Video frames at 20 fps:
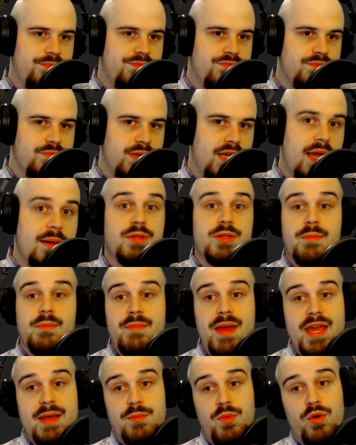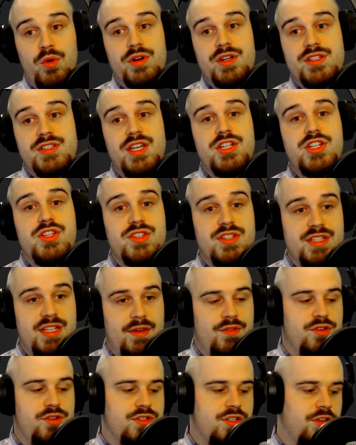be able to make more decisions and
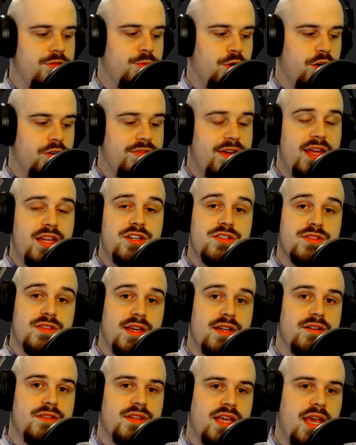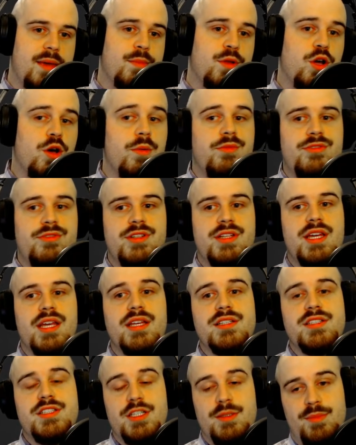give yourself more advantages later in the game, and hopefully
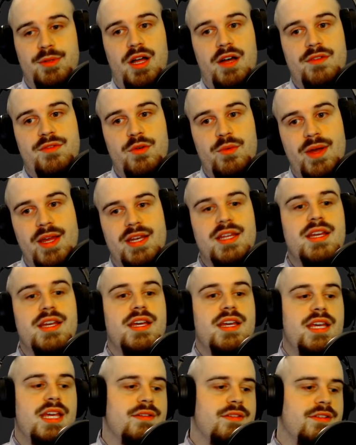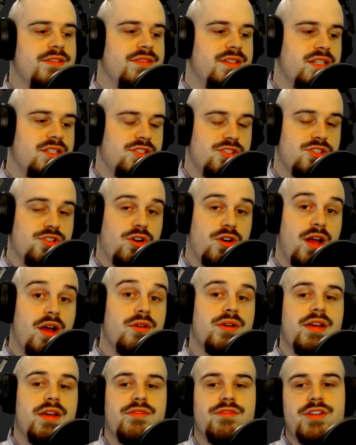still pull off a win, even if it doesn't start
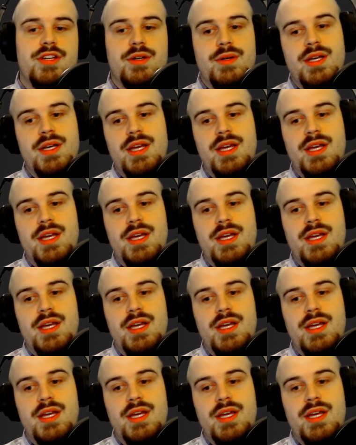out great for you.